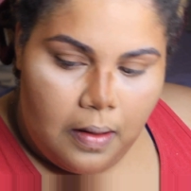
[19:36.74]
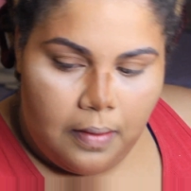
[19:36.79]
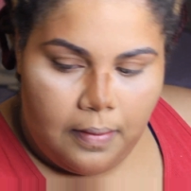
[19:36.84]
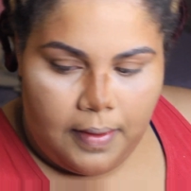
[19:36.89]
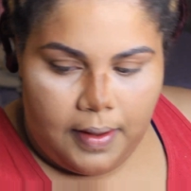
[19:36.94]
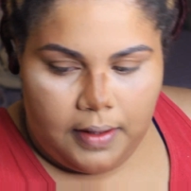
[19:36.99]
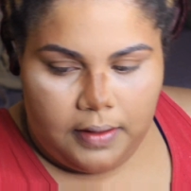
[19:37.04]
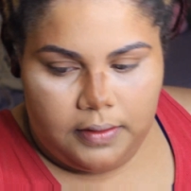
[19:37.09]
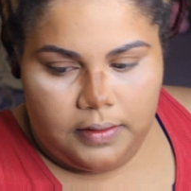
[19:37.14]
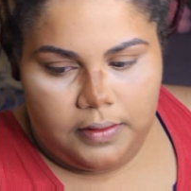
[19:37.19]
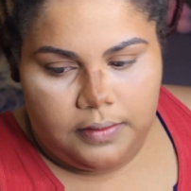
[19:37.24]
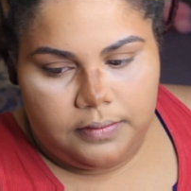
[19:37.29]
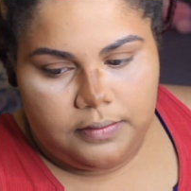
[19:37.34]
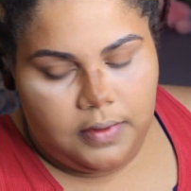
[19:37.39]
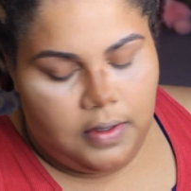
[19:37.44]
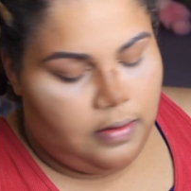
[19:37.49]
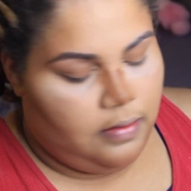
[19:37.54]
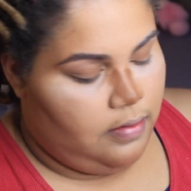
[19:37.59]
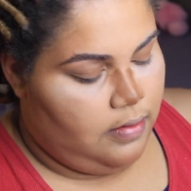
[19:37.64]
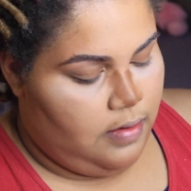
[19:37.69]
Oh, heck
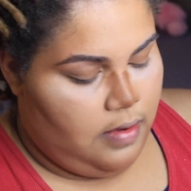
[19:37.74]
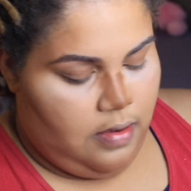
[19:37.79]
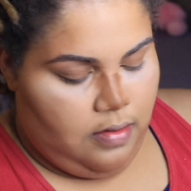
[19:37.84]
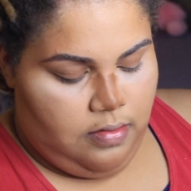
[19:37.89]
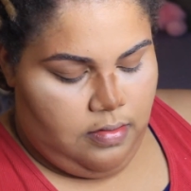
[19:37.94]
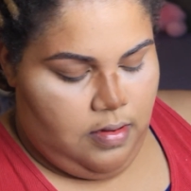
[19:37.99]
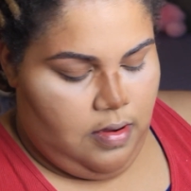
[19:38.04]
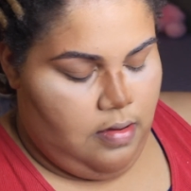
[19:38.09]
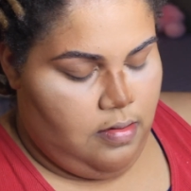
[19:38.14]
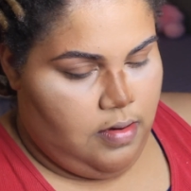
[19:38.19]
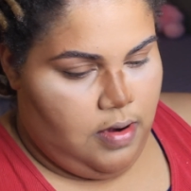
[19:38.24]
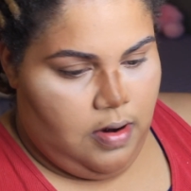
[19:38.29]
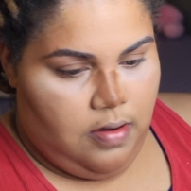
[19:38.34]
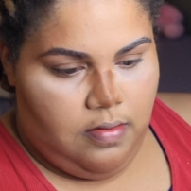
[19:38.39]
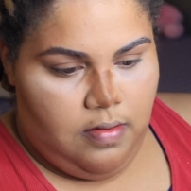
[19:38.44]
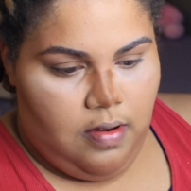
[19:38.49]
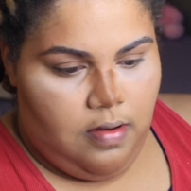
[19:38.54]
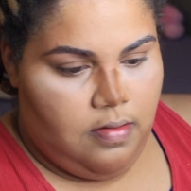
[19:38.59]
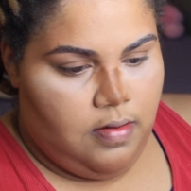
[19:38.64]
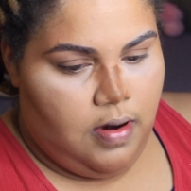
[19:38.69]
no. Oh
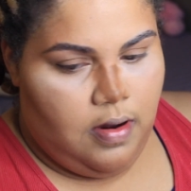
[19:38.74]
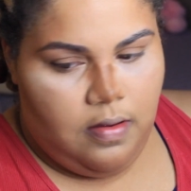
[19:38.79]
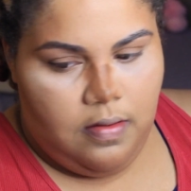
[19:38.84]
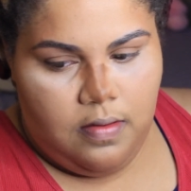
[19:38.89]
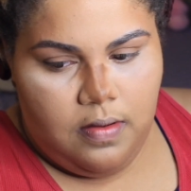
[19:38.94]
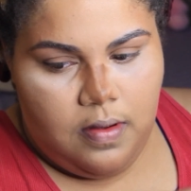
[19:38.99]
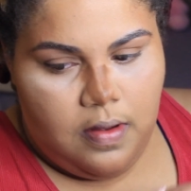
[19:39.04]
no.